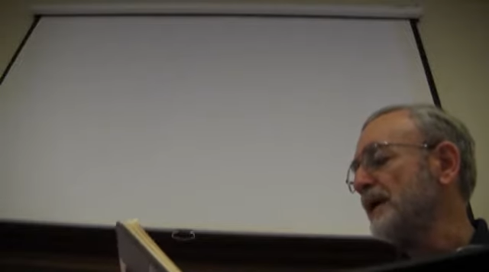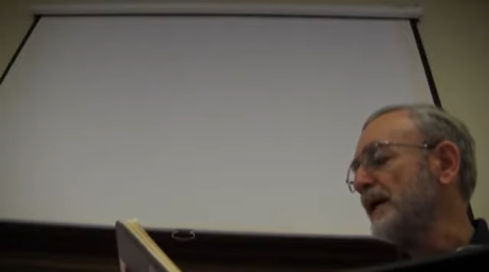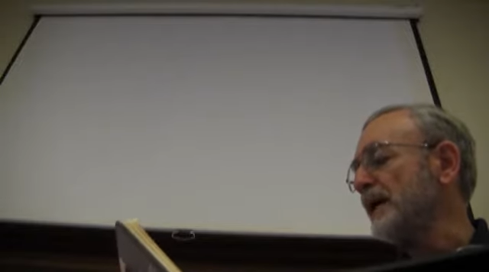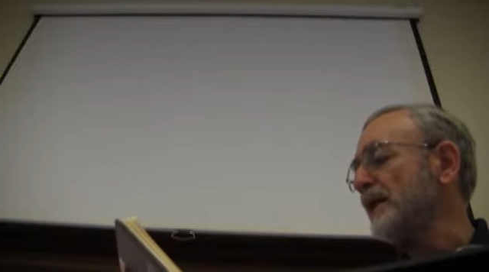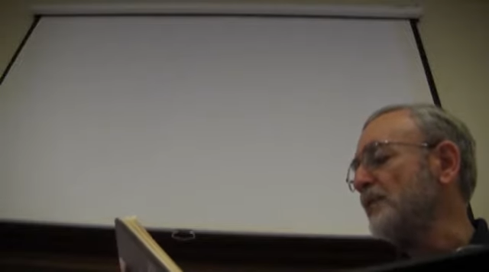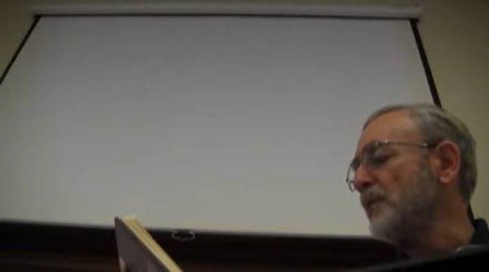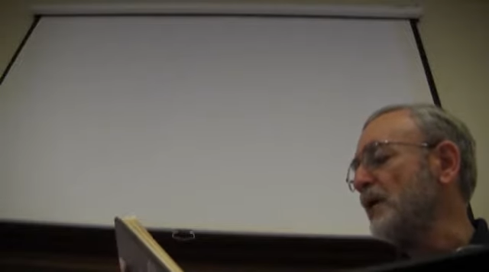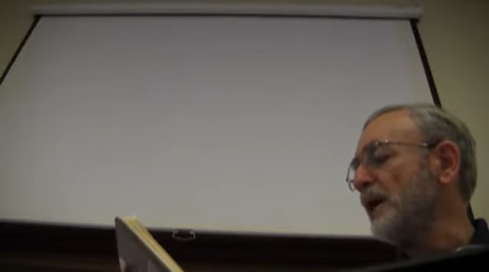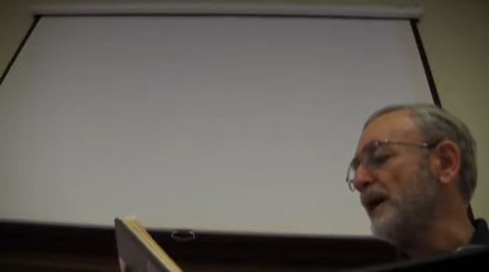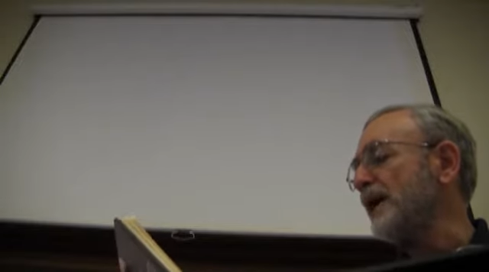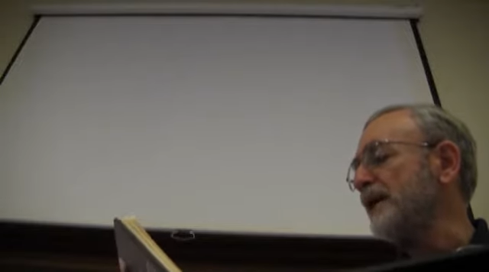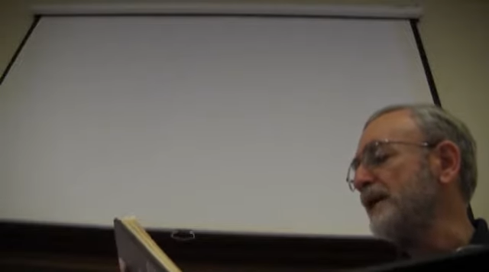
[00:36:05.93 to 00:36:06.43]

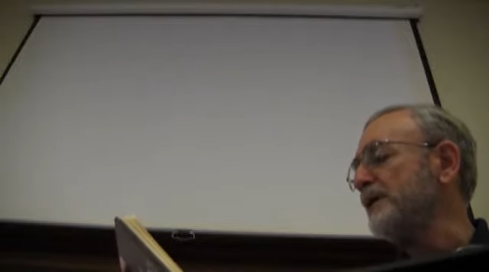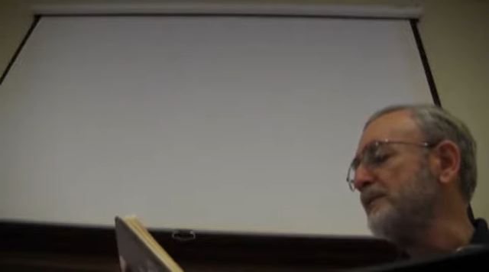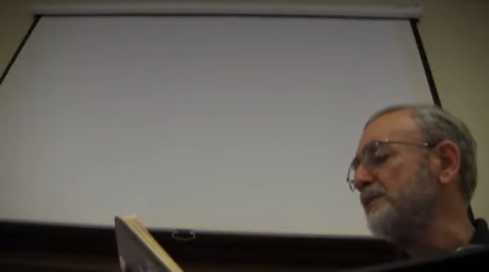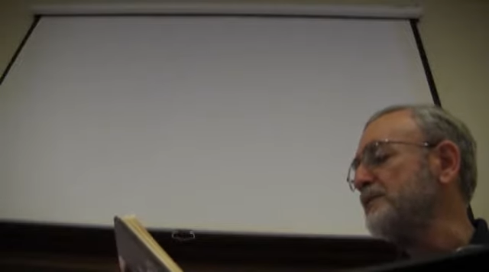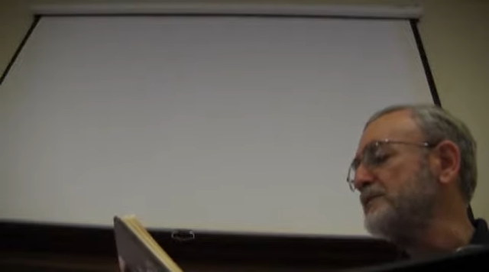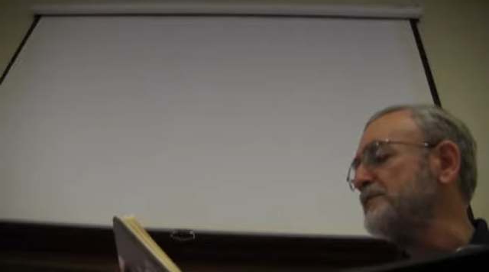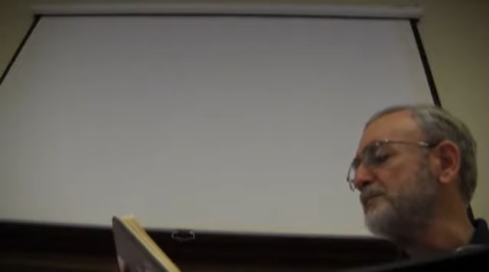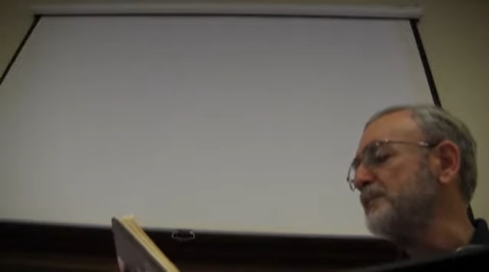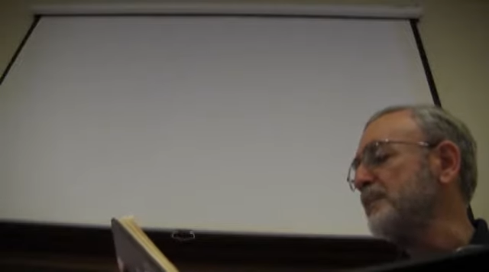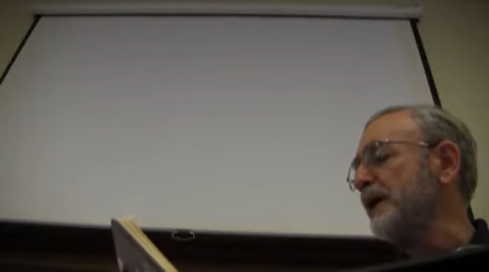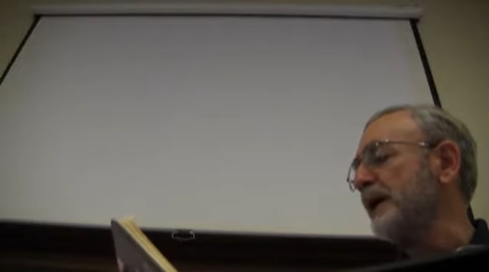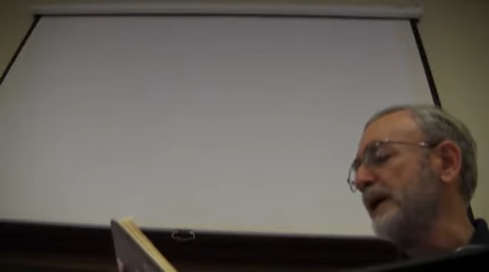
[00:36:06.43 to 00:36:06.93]
And while he
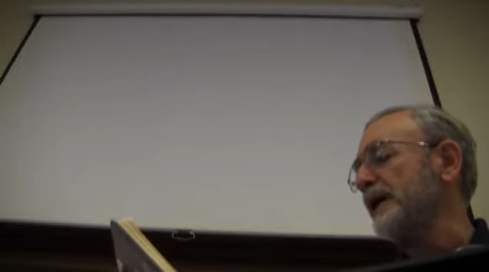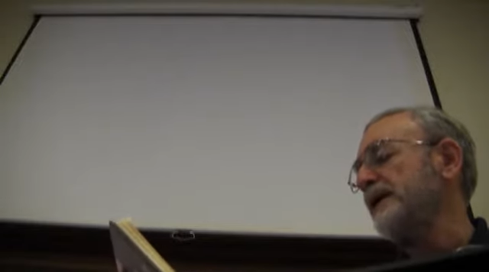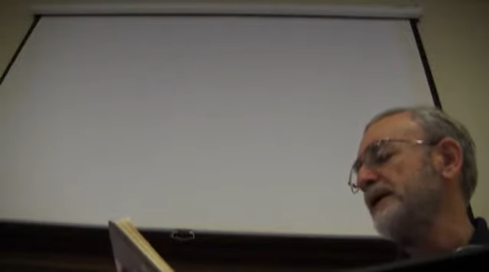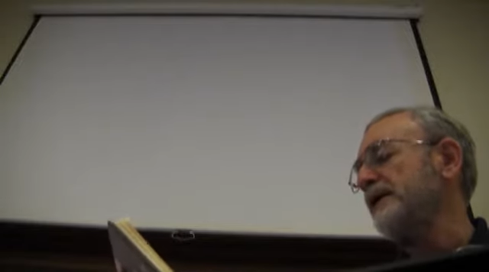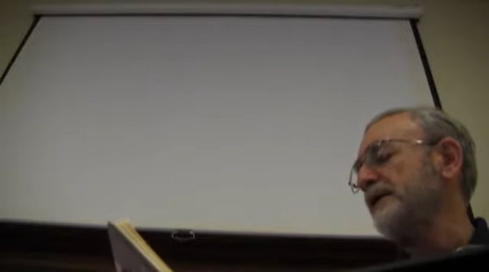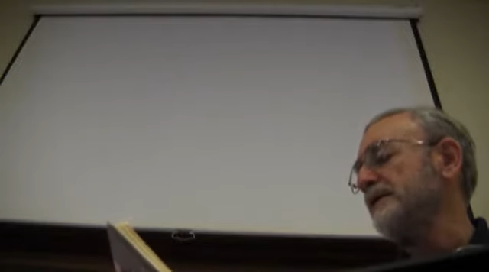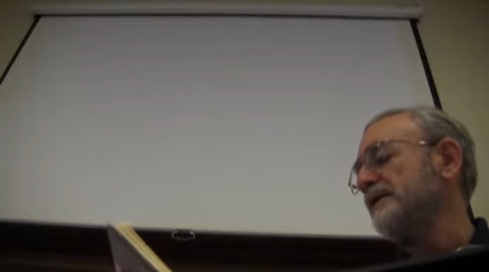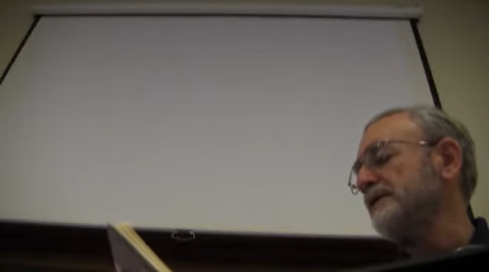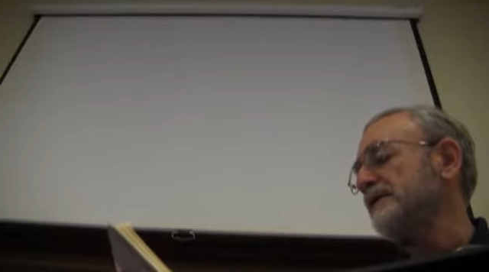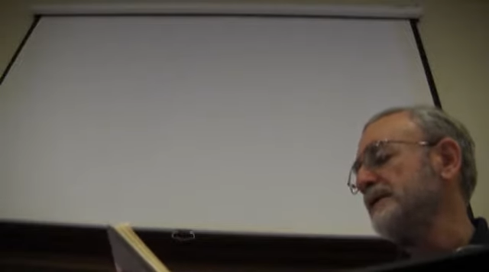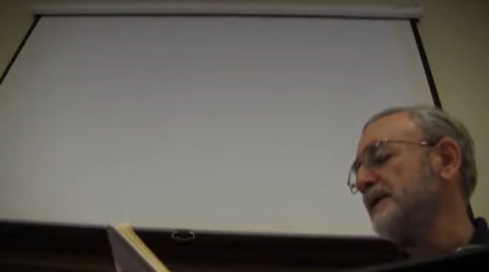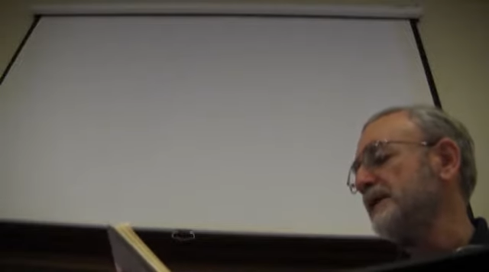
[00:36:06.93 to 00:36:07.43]
was
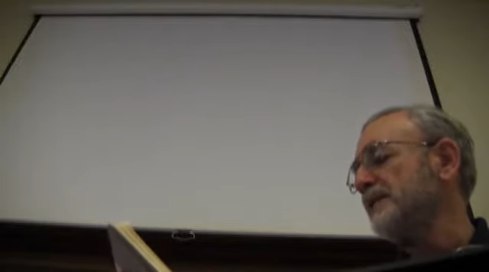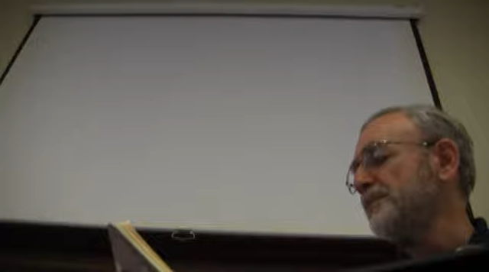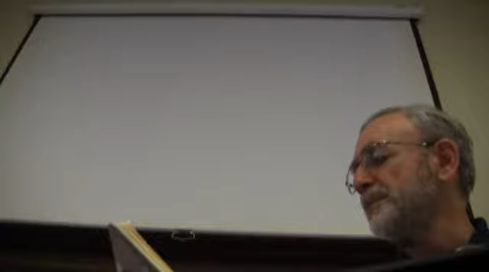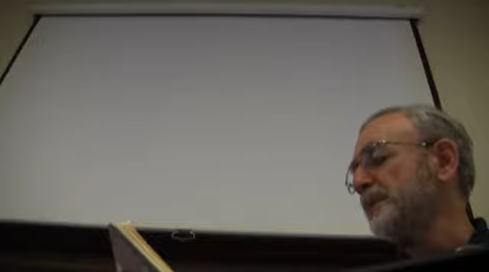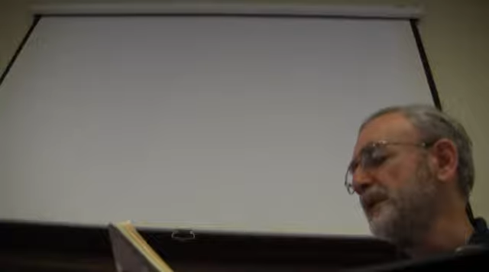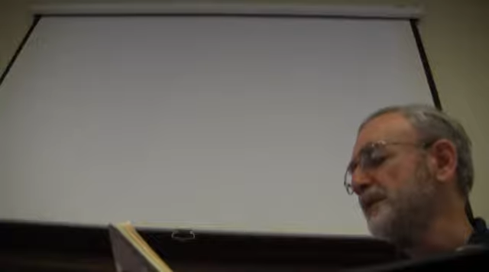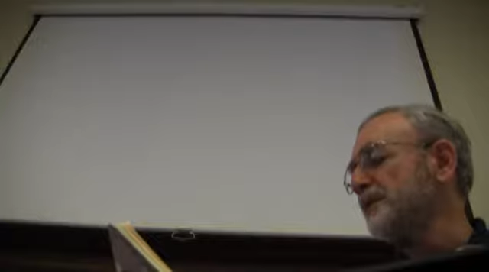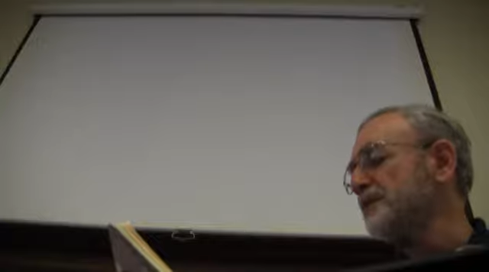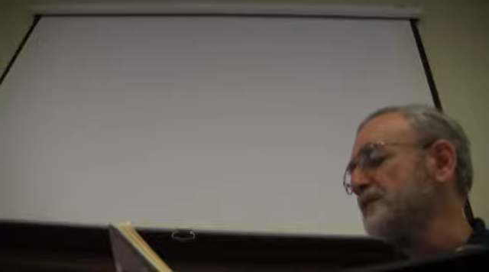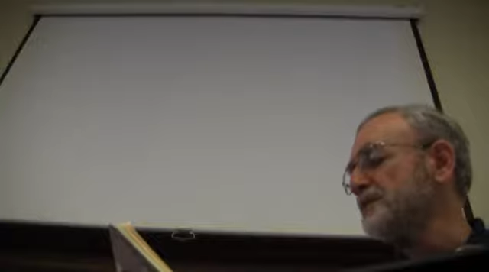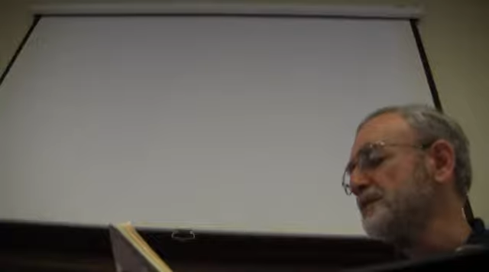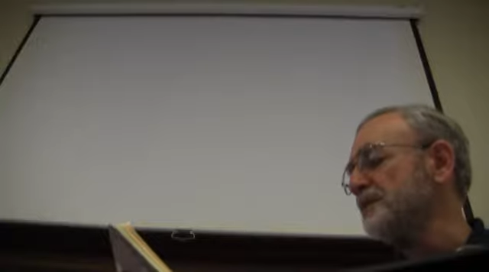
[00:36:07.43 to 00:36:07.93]
praying, the
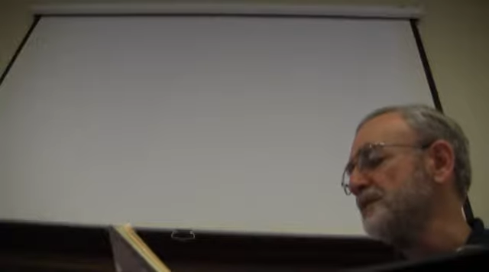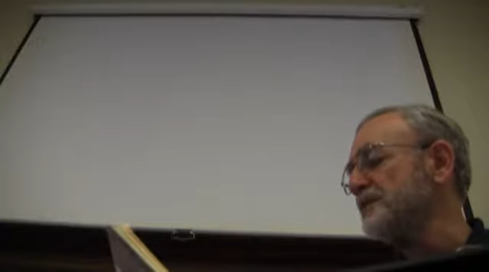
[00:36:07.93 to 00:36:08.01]
appearance